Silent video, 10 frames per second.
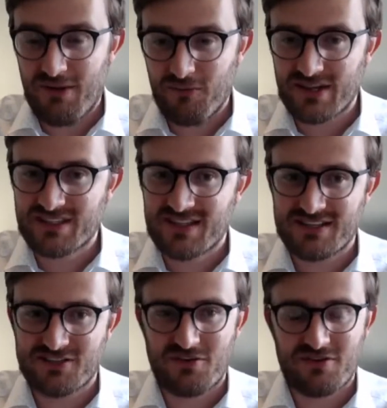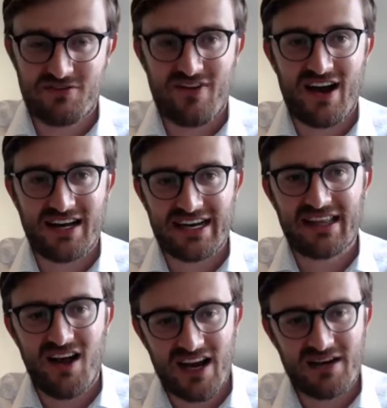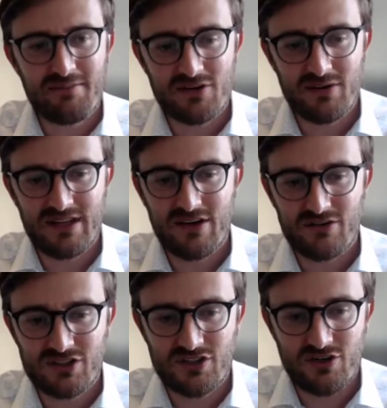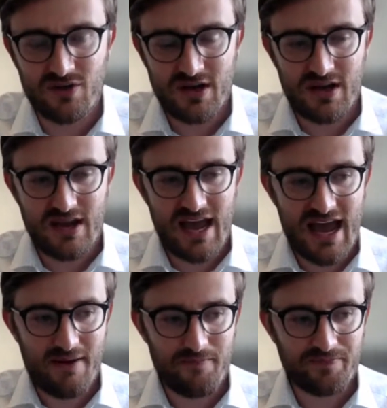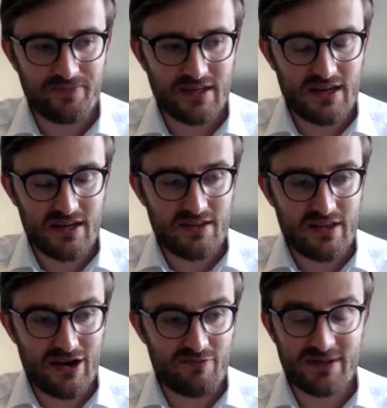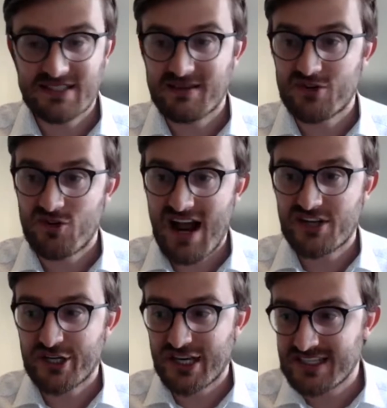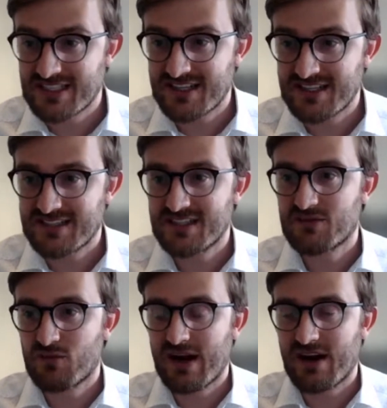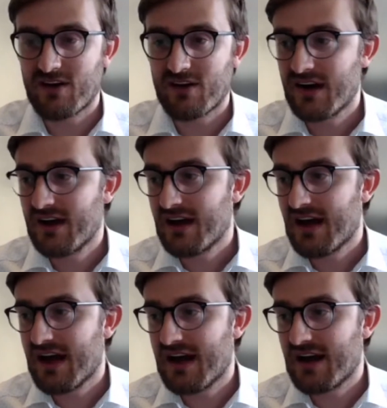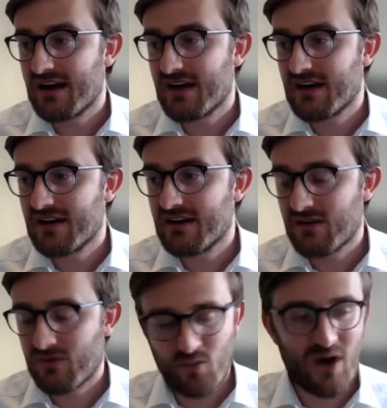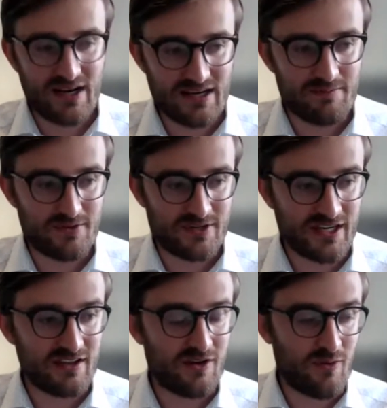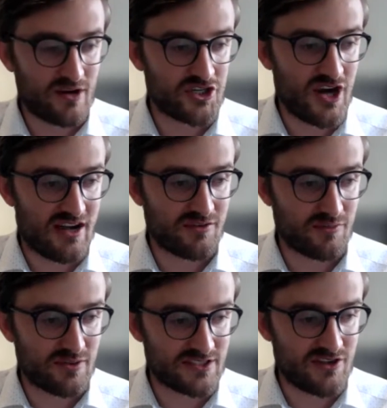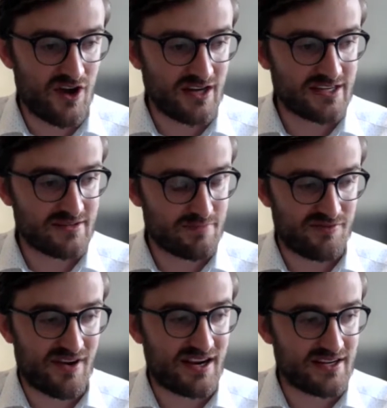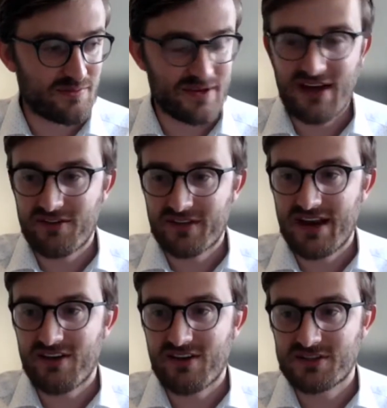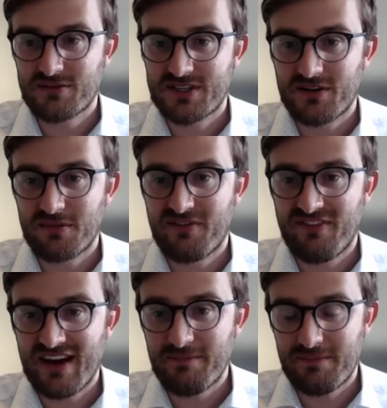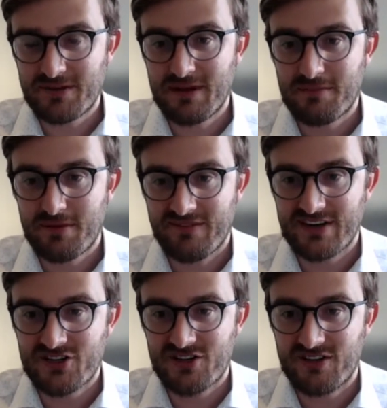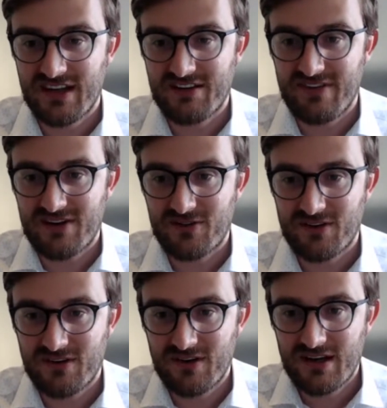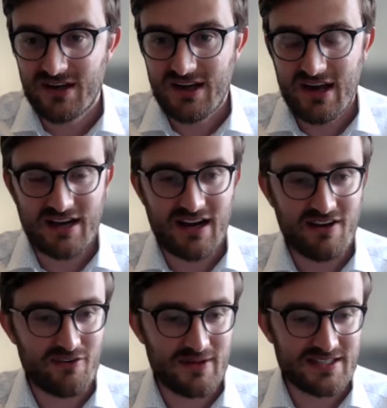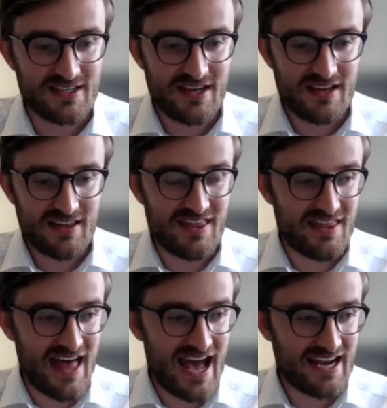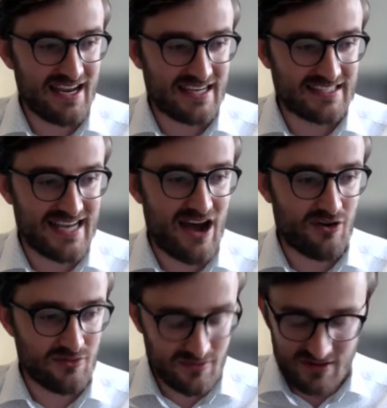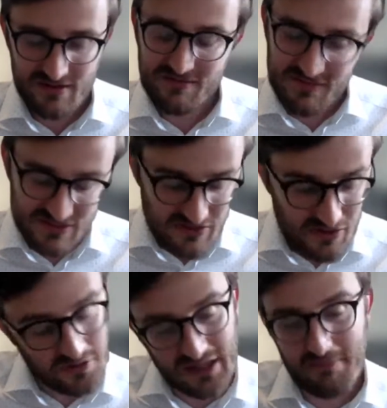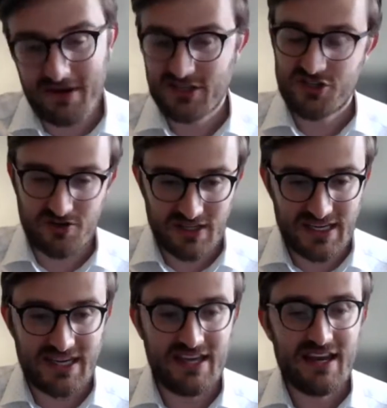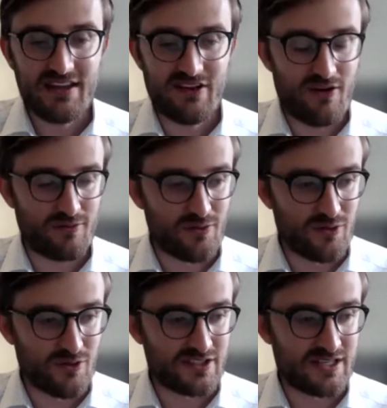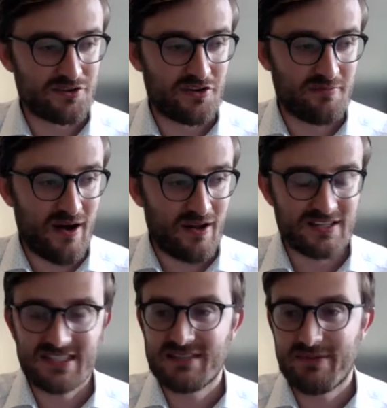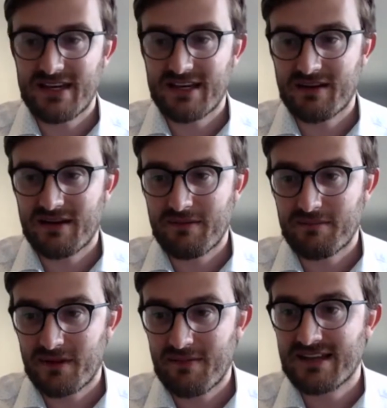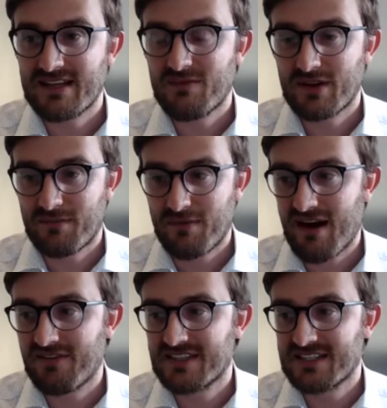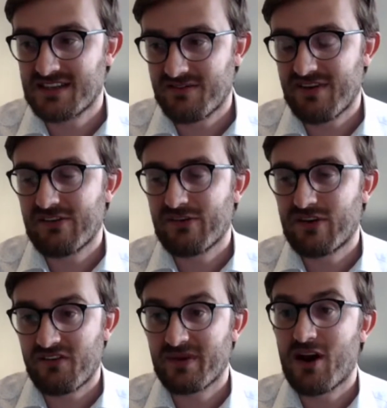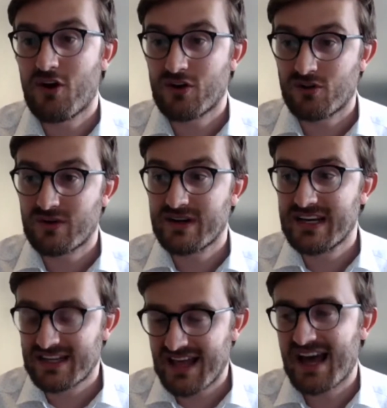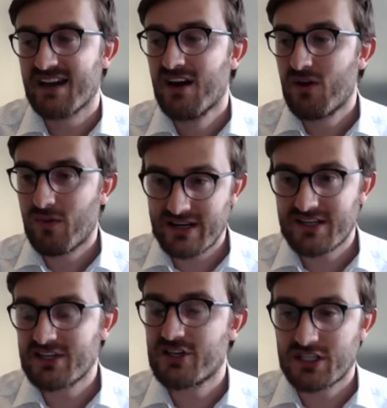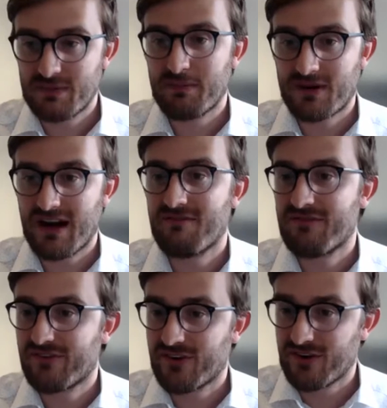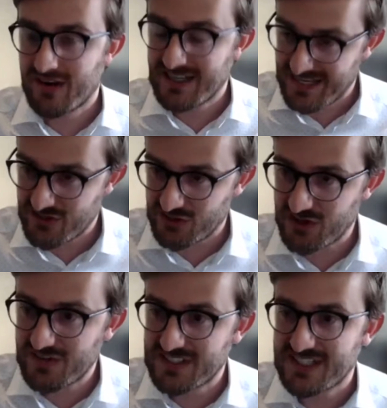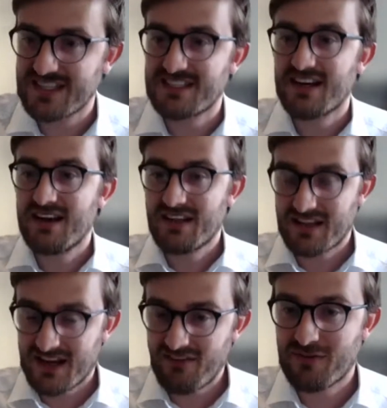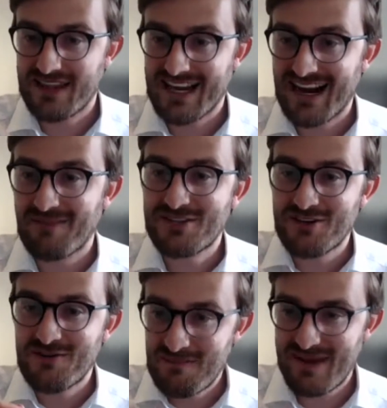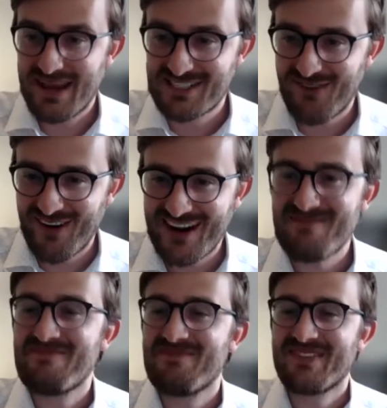What's the sort of dividing line between those two? There have been some tragic incidences where one in particular where a child was not provided with healthcare as a result of a fight between provincial and federal governments. That has now slowly but surely, there are rules and sort of policies being implemented where the provinces and the federal government are agreeing that when Indigenous people come for essential services, the government they come to pays for it,